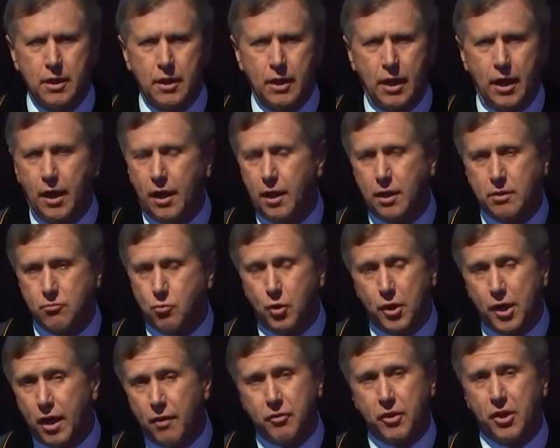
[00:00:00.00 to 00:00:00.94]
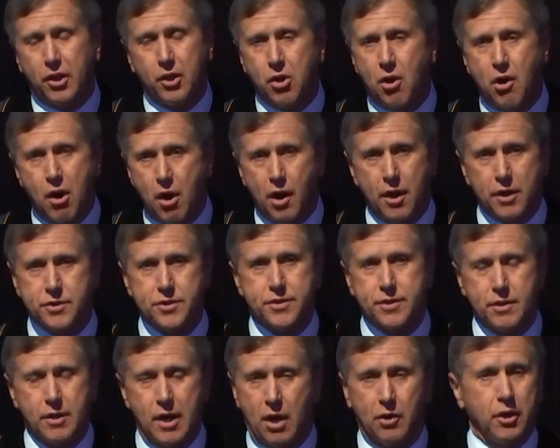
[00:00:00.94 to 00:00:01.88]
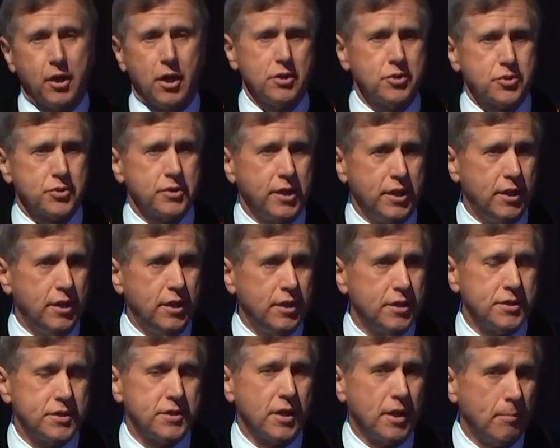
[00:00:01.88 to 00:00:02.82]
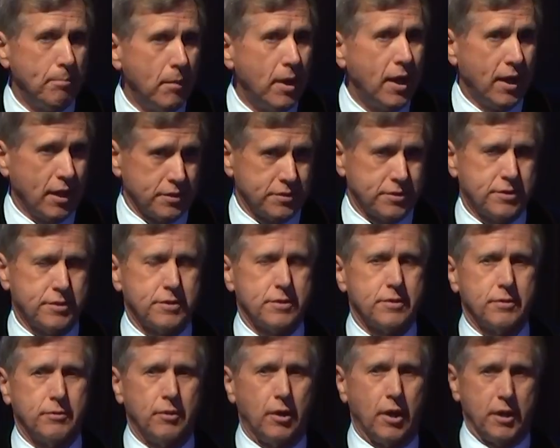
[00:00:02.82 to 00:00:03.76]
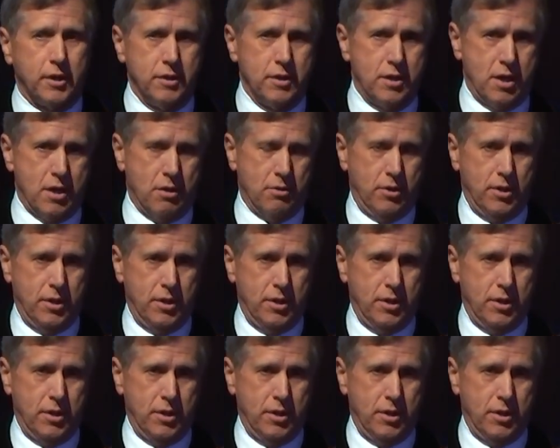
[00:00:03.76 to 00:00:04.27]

And whatever the cause, our country is in a mess right now.